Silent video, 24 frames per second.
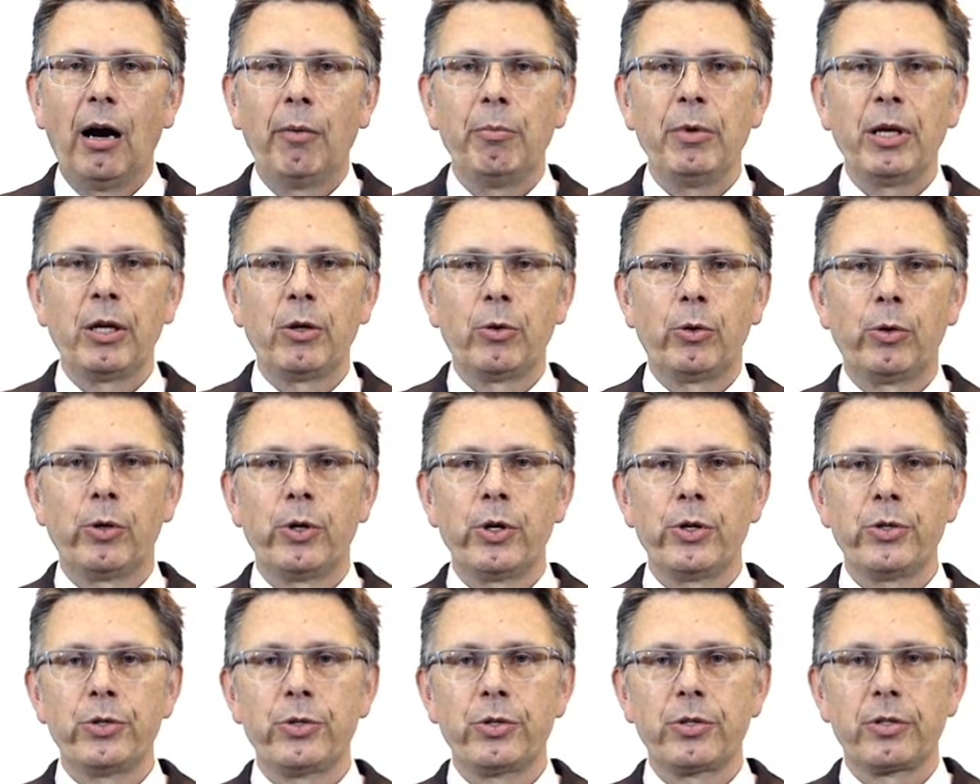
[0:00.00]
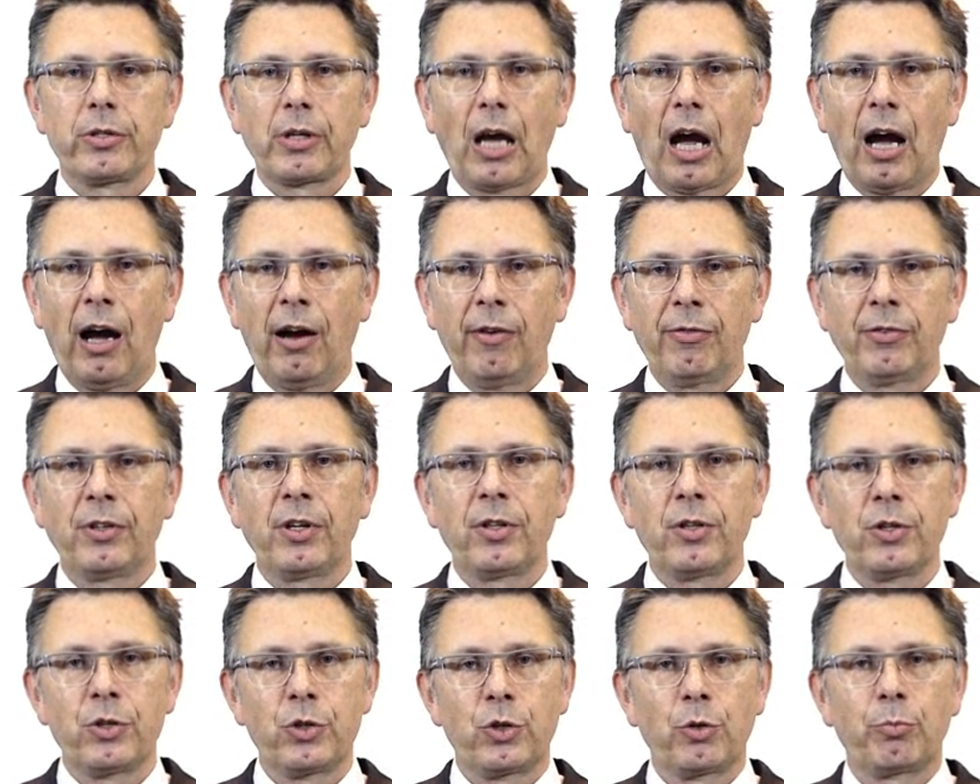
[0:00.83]
because after
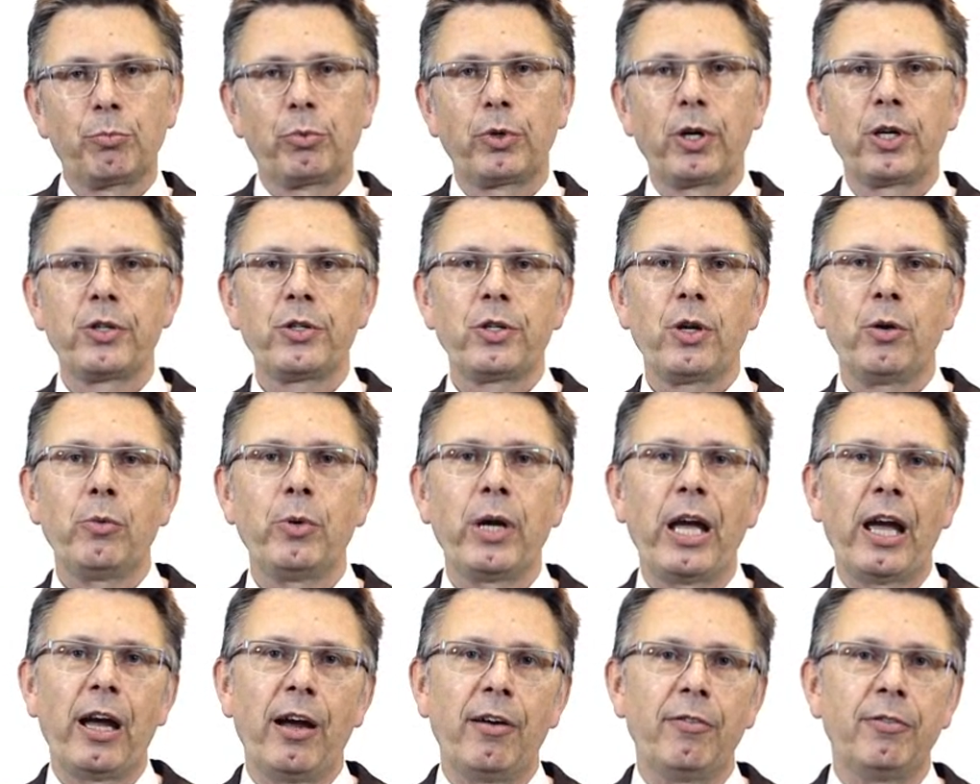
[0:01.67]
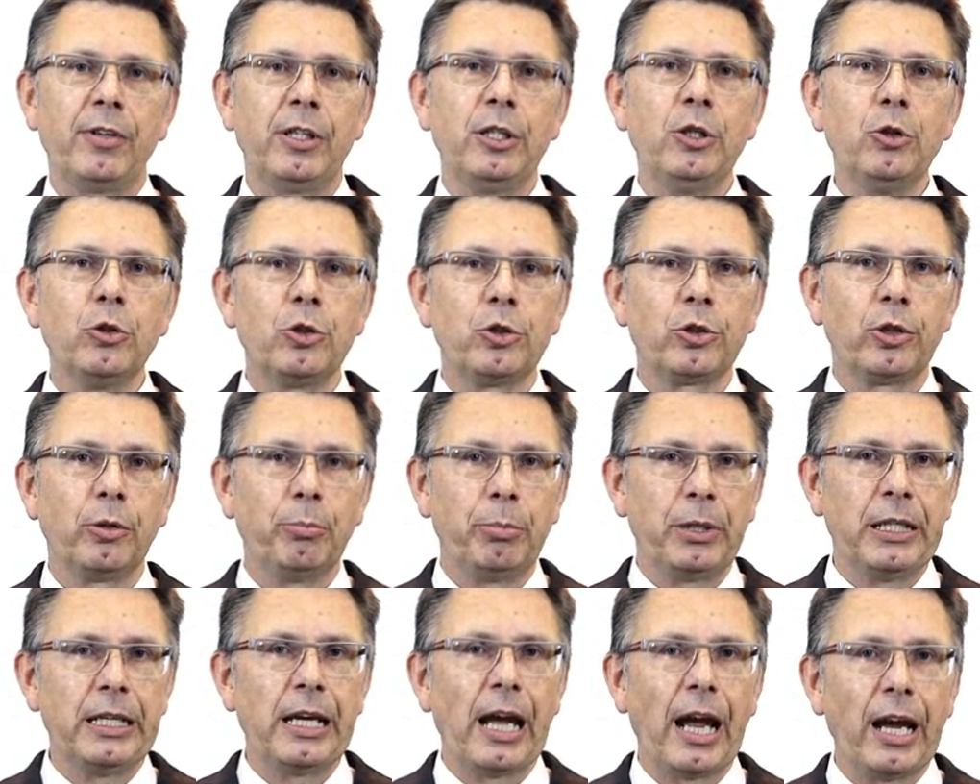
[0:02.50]
the suppressor we have a neutral
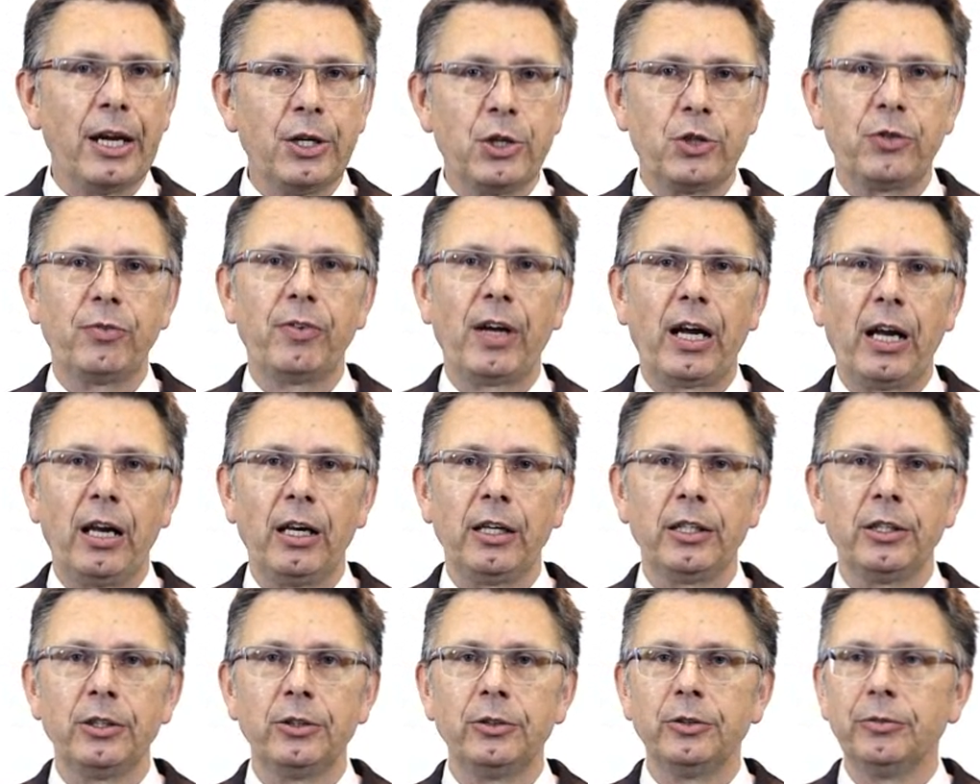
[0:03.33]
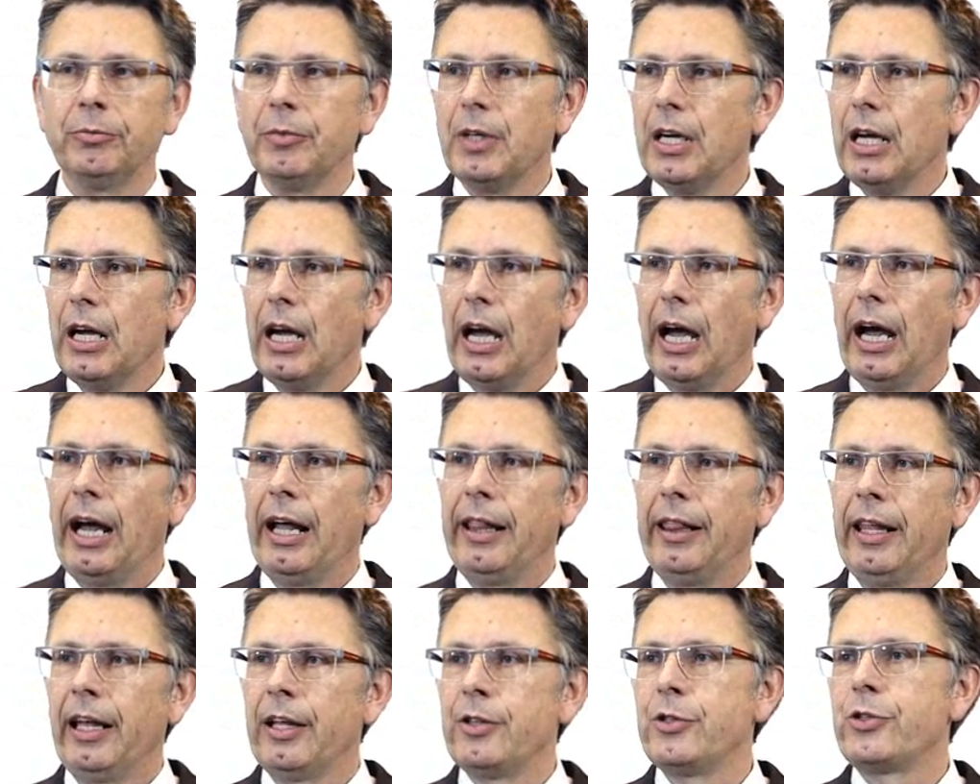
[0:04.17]
pH value,
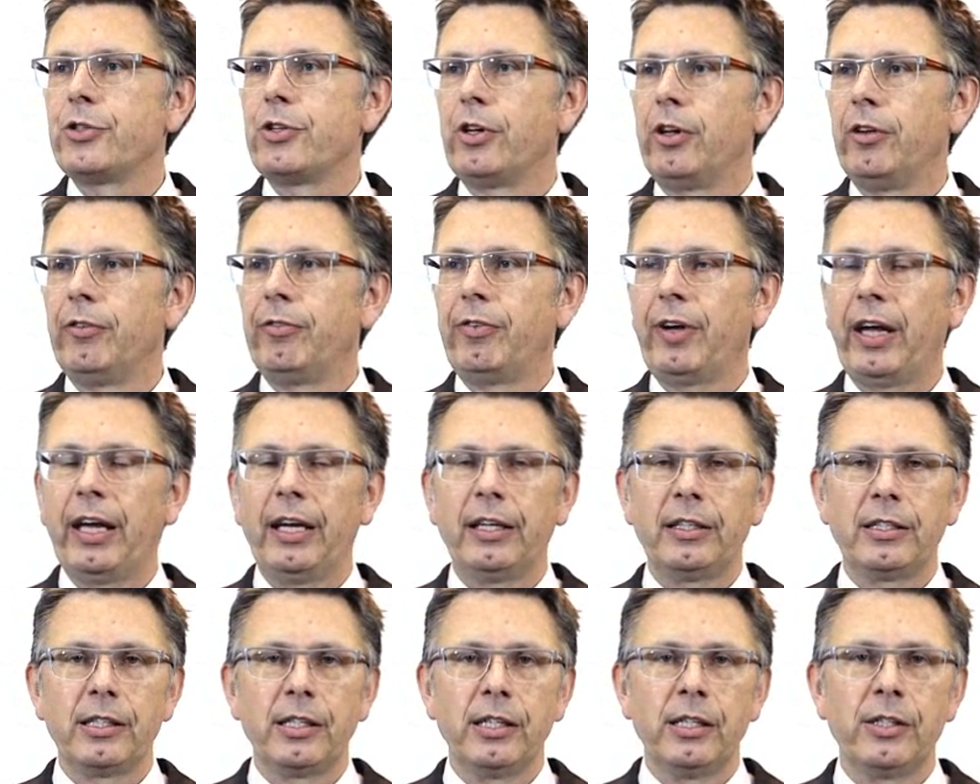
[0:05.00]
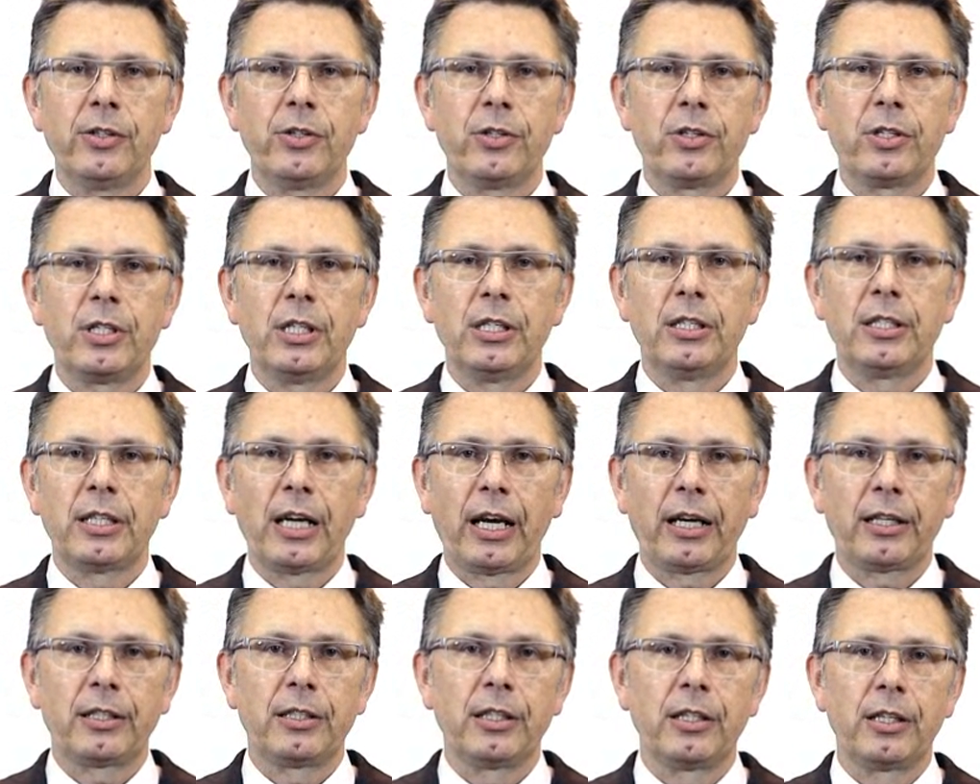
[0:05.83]
and then sulfate is
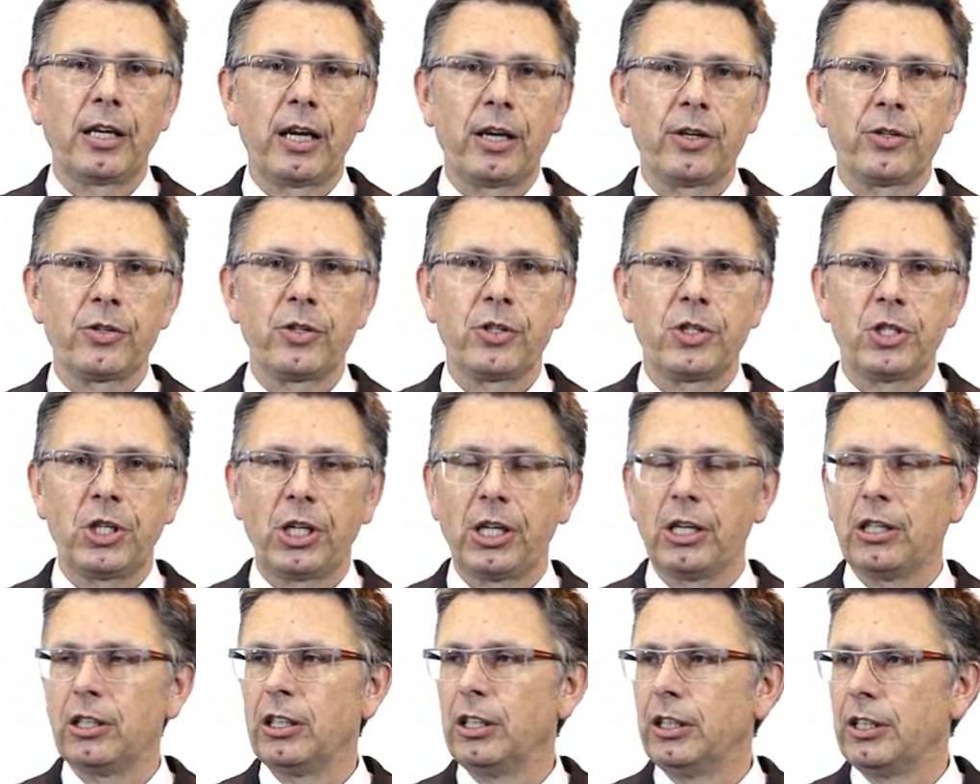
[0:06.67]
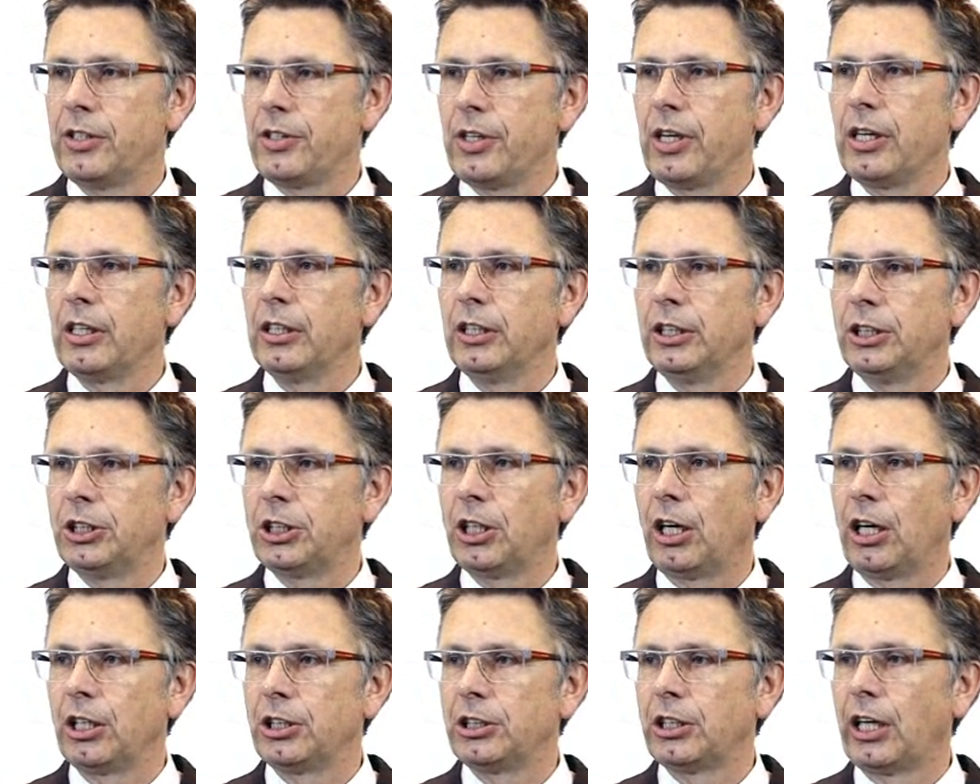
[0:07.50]
detected as a singly
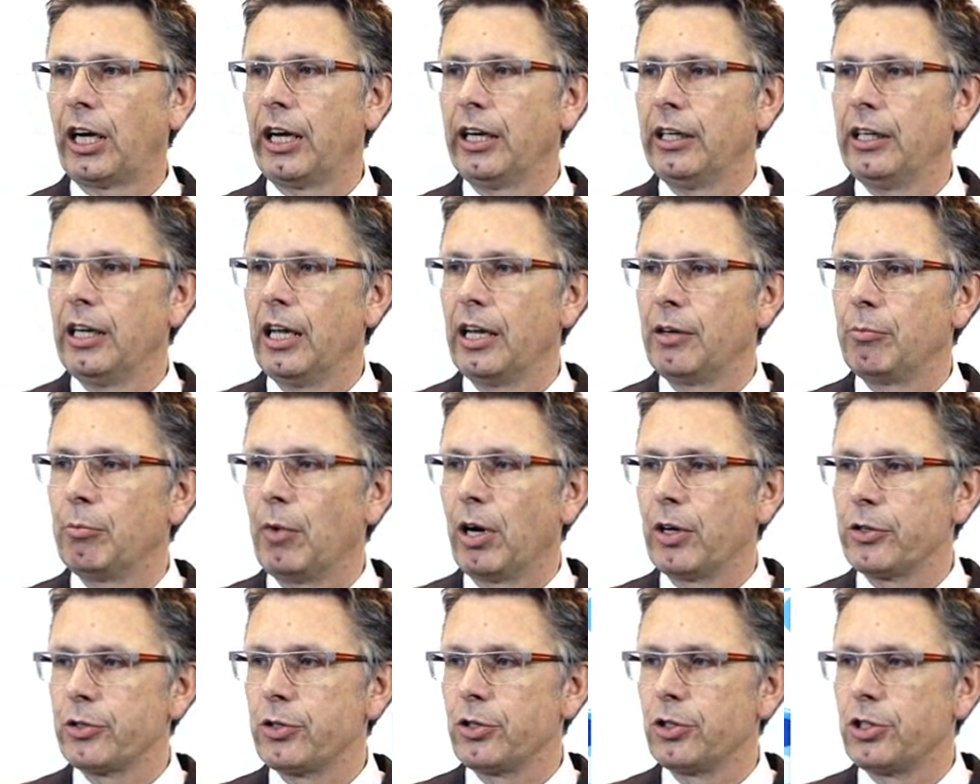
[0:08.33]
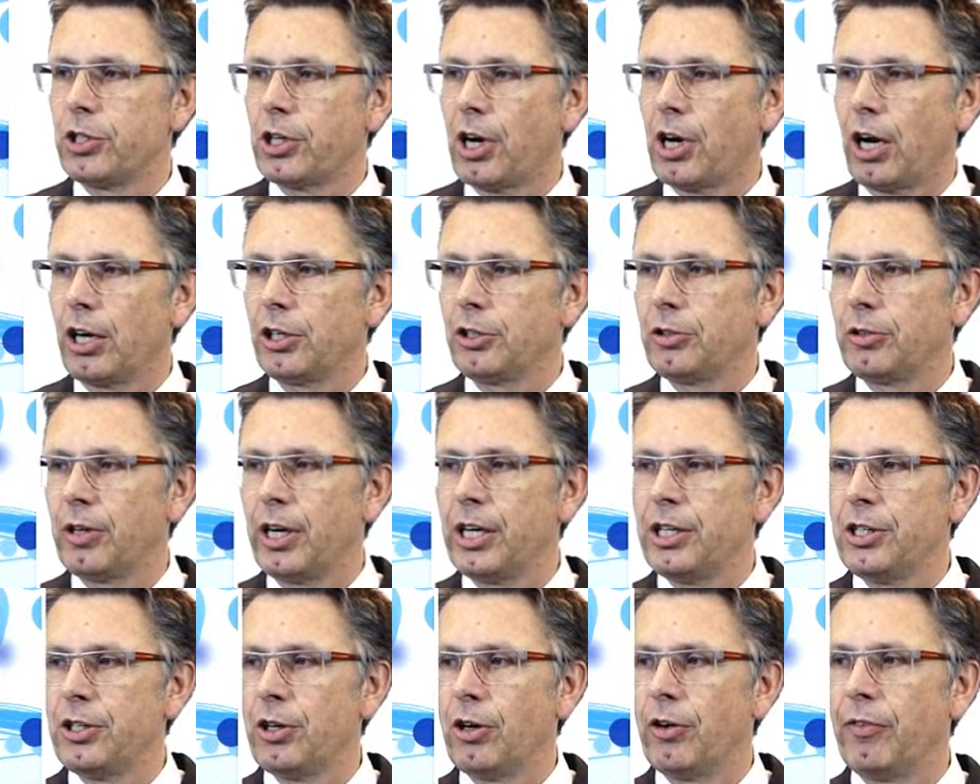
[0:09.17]
charged ion at mass to charge
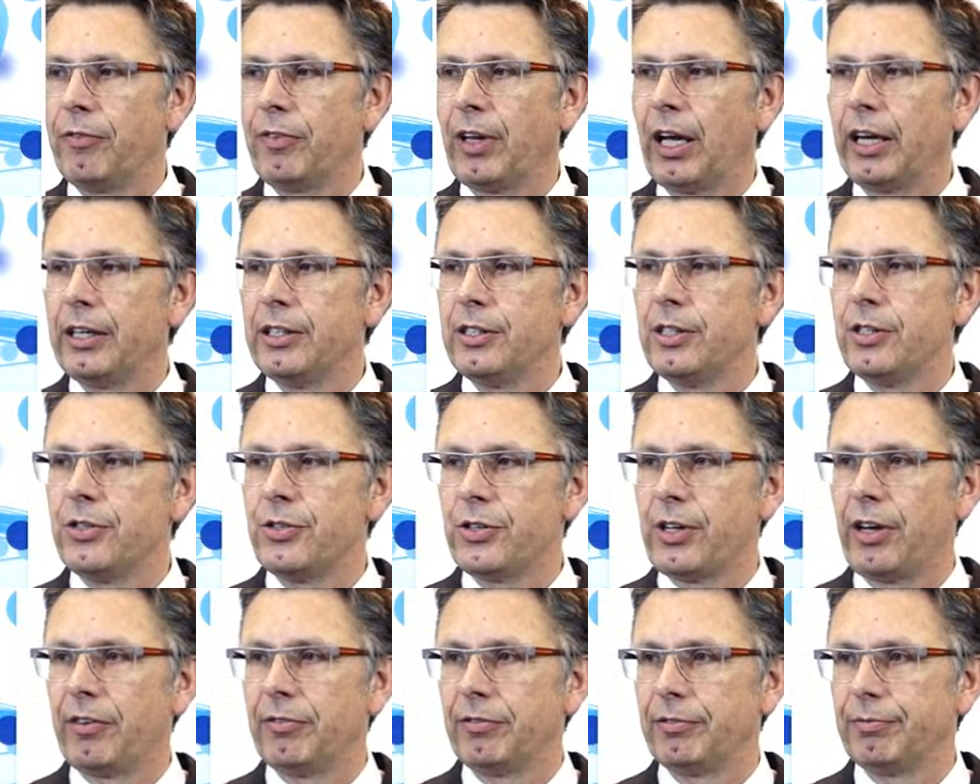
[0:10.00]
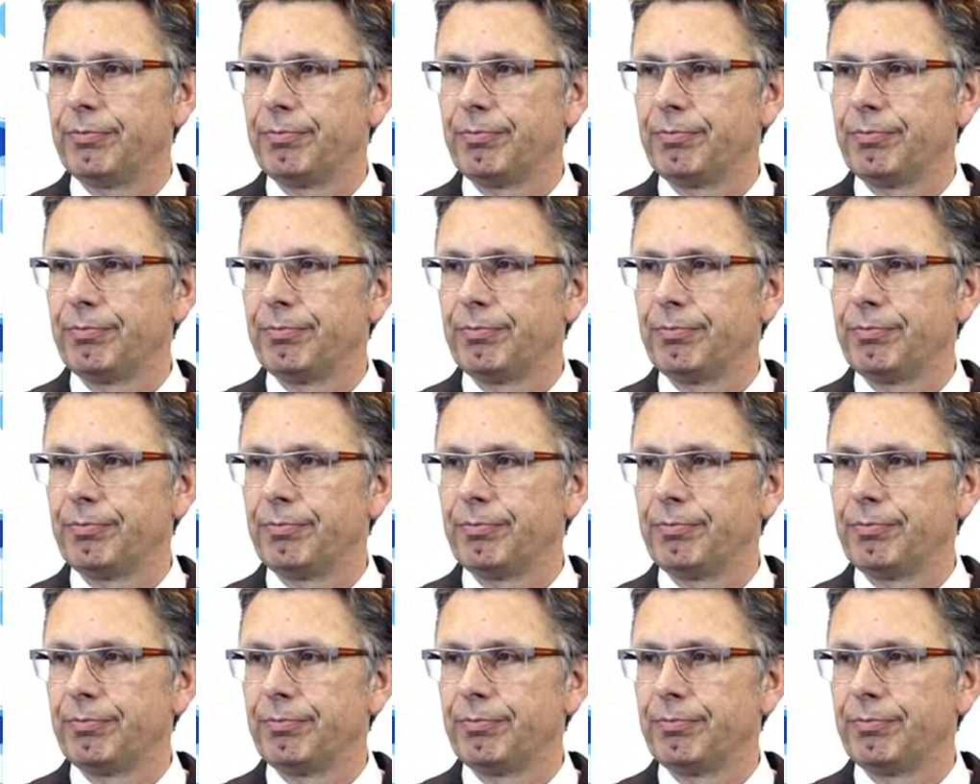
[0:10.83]
ratio of 97.